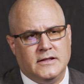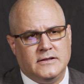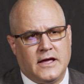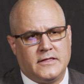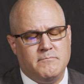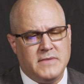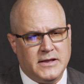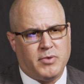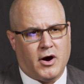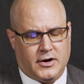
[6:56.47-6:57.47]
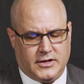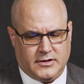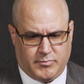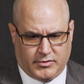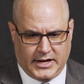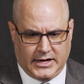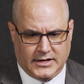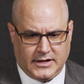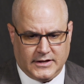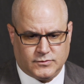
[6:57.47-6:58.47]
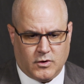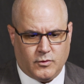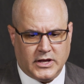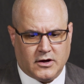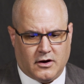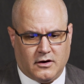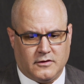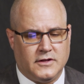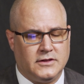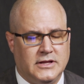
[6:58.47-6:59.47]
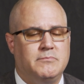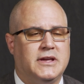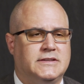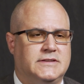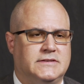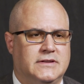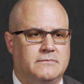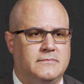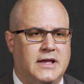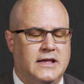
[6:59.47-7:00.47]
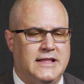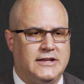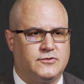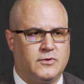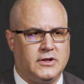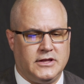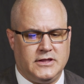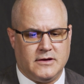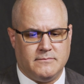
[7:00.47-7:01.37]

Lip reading: Now, the mid part of the brain is what we call the limbic system, and that's really the